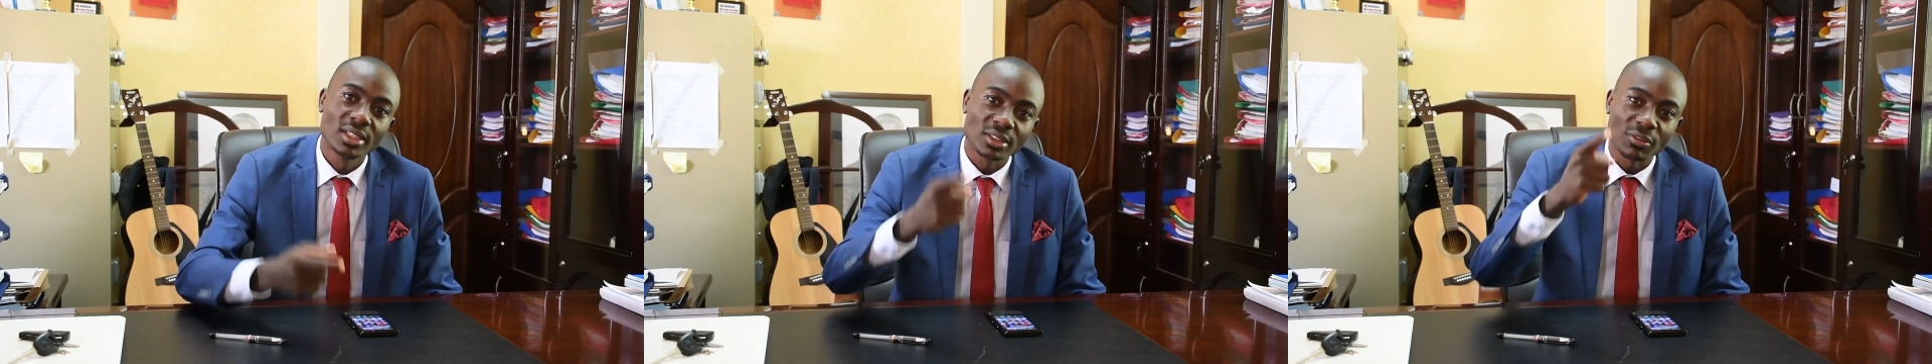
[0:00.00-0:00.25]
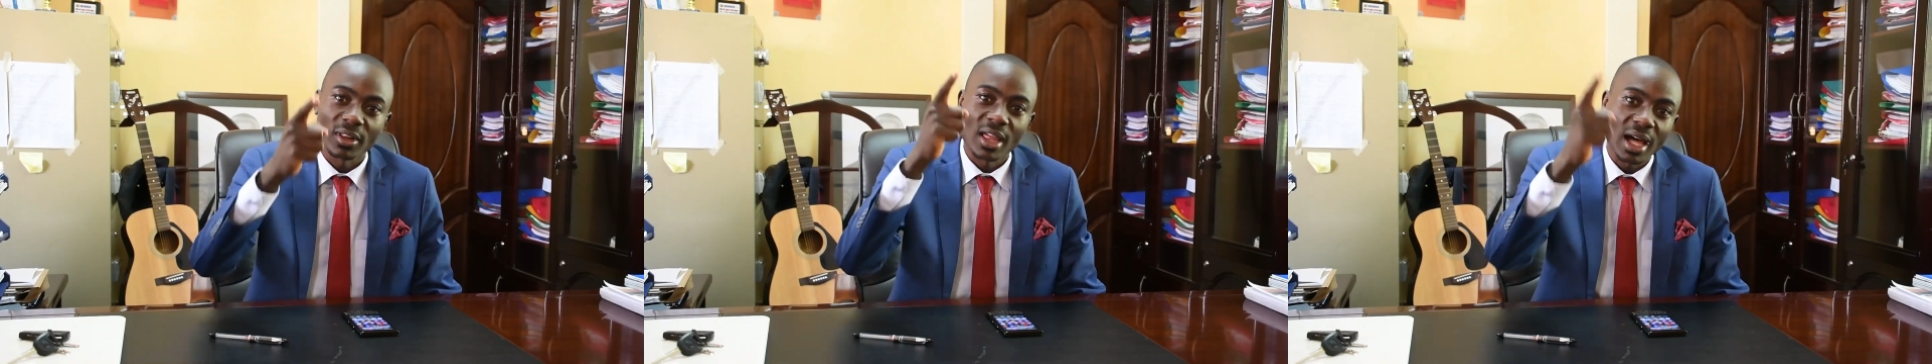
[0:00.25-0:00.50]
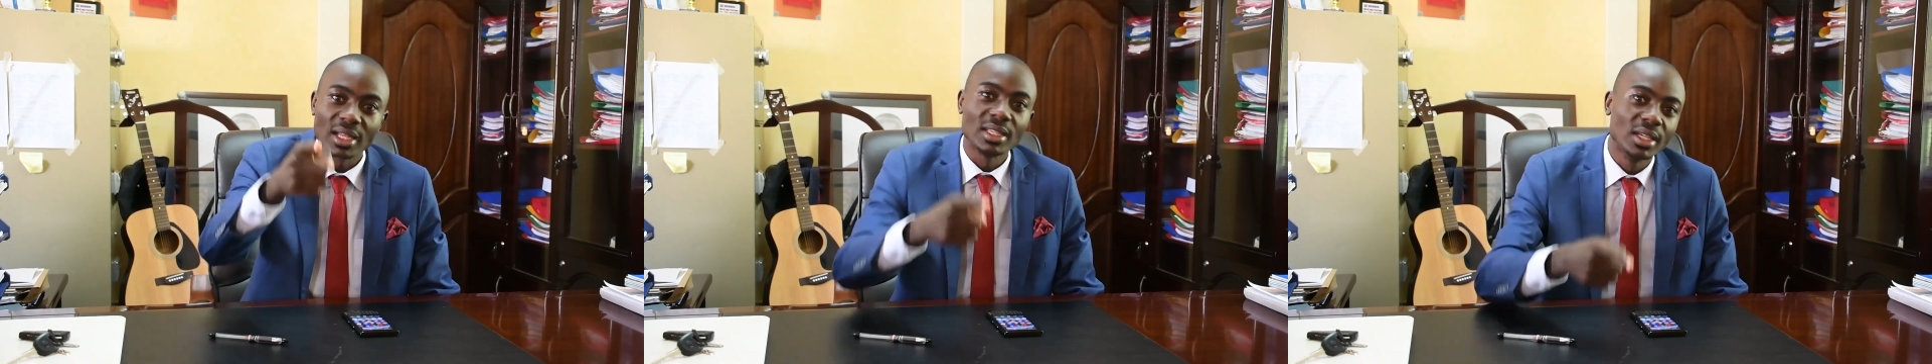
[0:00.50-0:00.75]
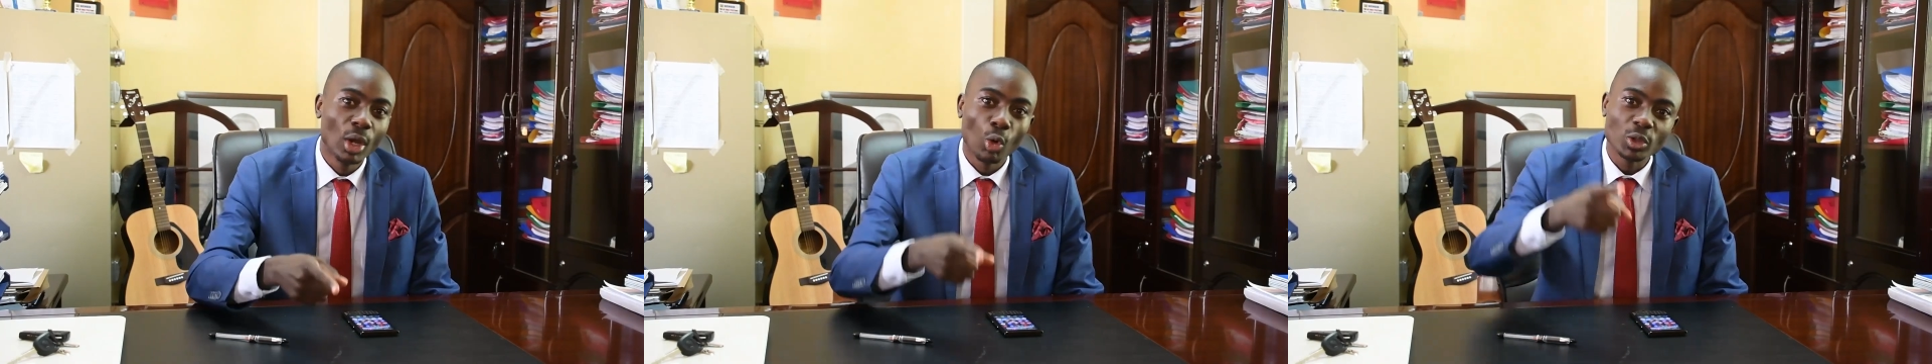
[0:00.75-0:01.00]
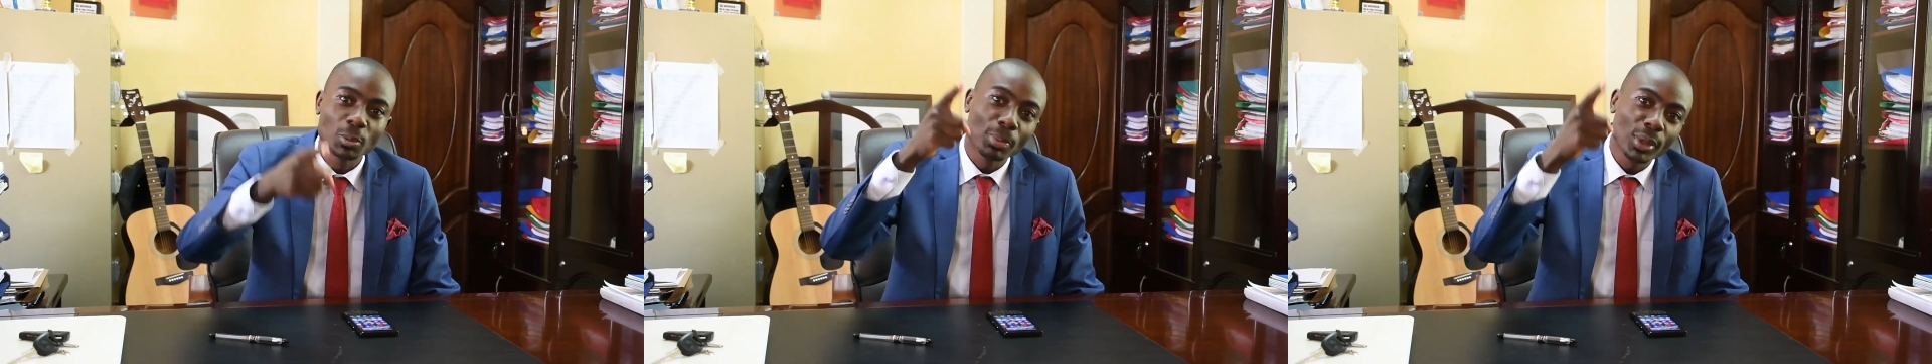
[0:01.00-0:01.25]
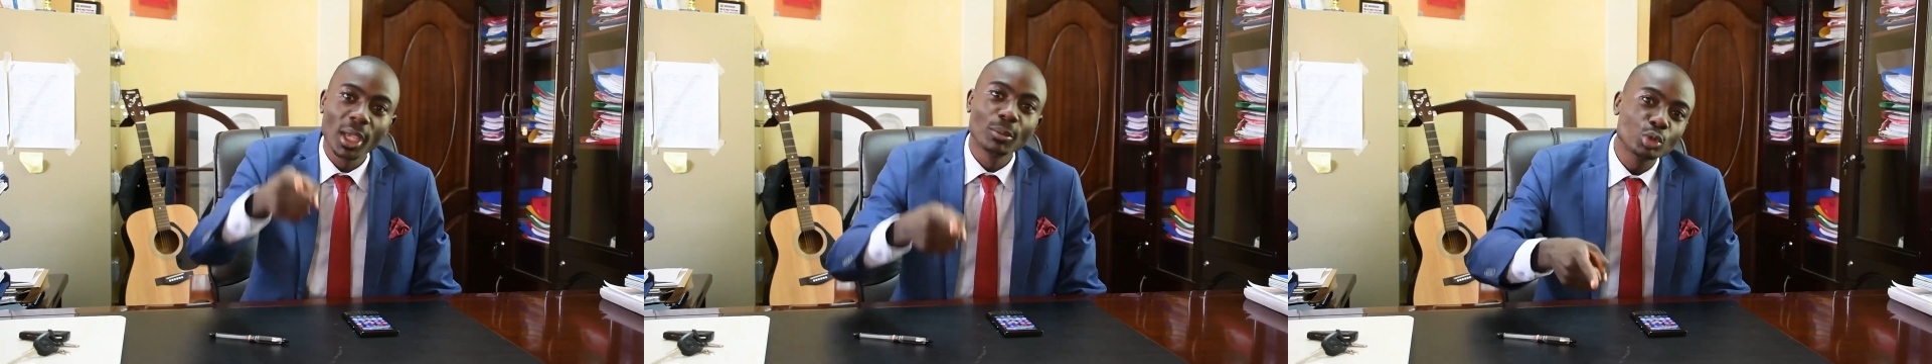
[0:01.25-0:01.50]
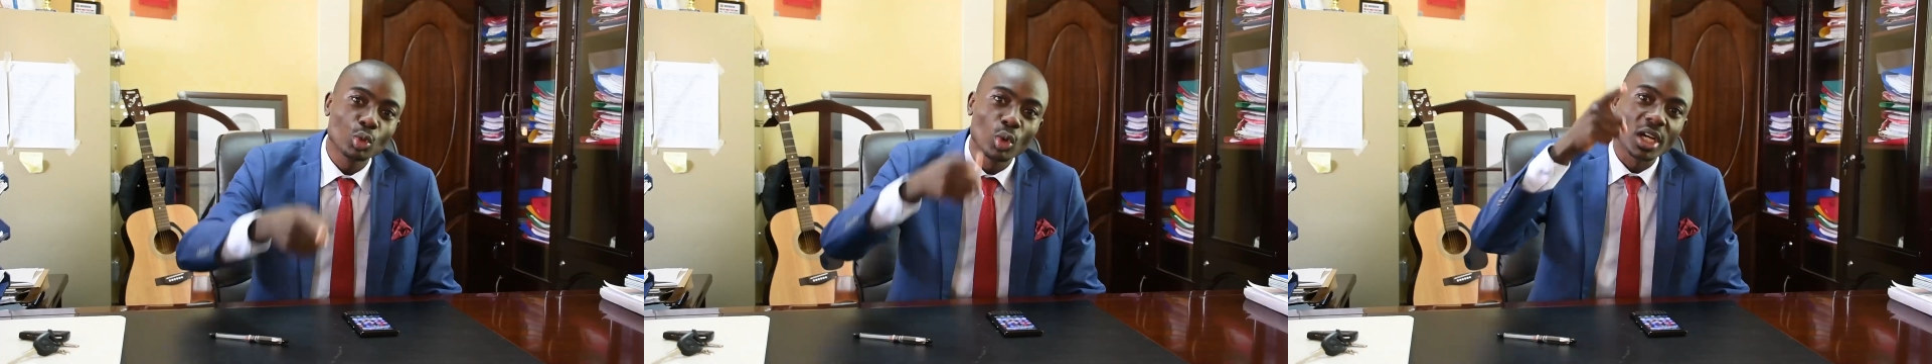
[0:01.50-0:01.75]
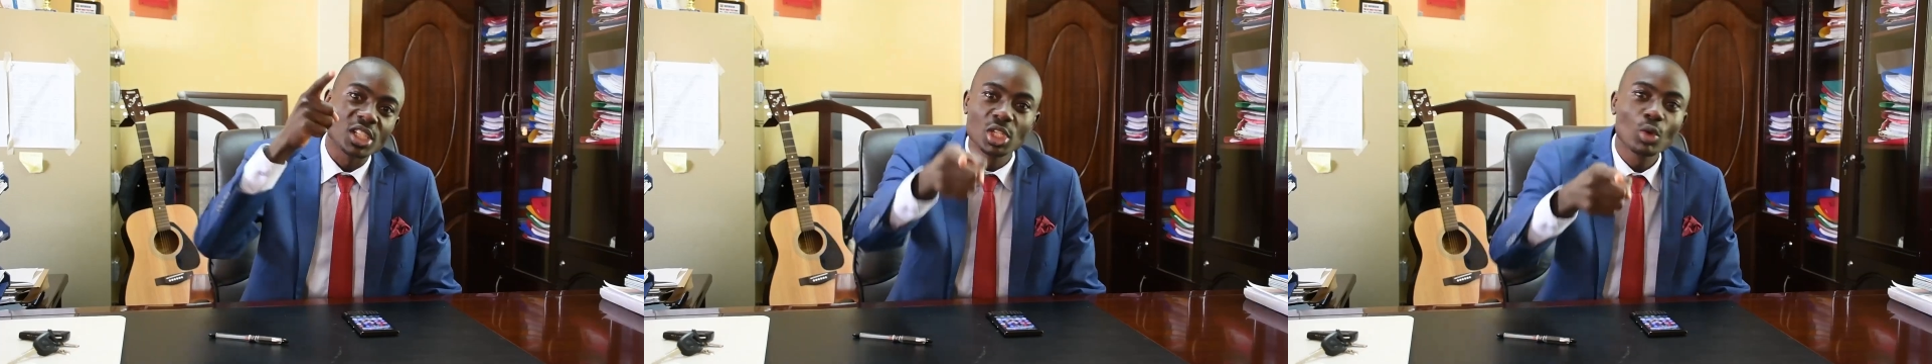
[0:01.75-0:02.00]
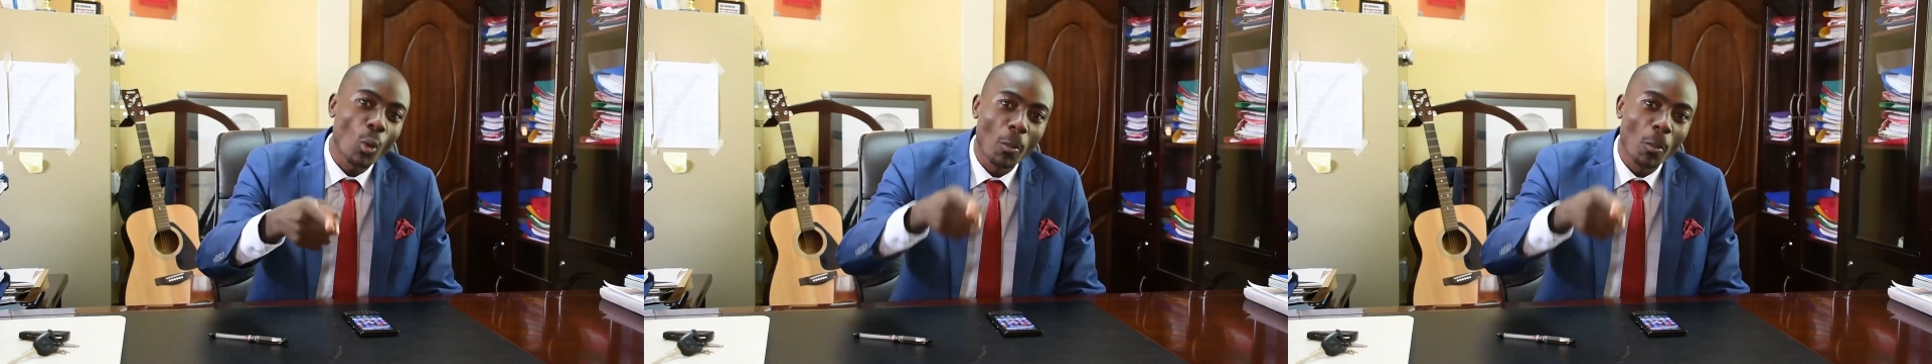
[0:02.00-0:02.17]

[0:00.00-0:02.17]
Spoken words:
Tafadhali, usipige mtu ukashikwa